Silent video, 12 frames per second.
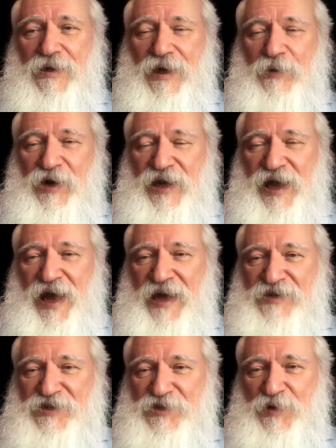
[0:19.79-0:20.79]
And when he
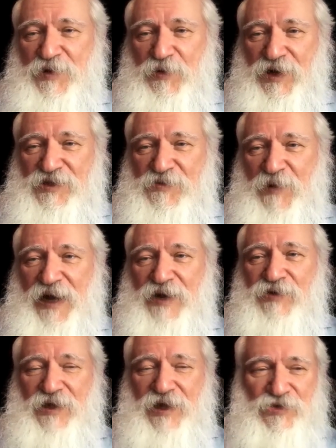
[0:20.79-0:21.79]
asks me, what's my
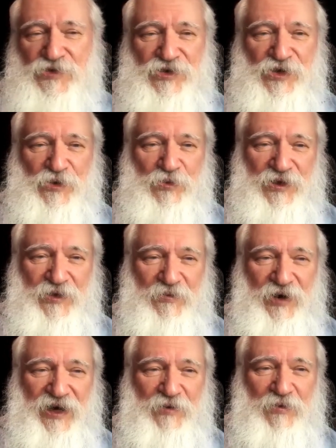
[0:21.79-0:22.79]
relationship with the
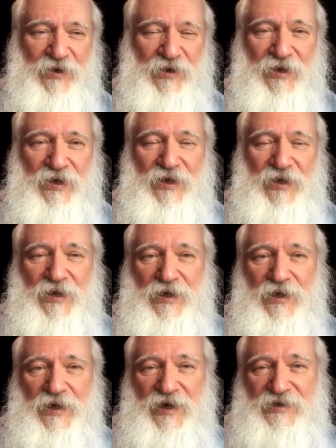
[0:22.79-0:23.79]
Bible?
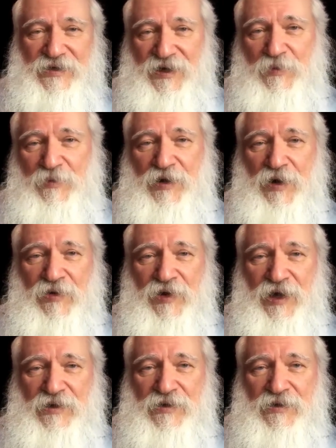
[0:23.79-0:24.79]
I said, I'm a
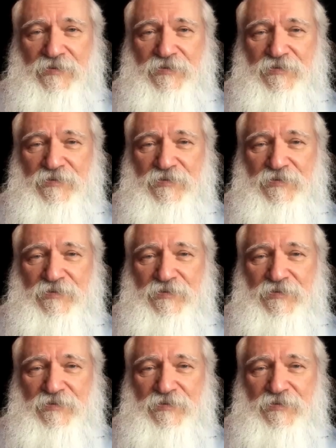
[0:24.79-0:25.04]
Kohen.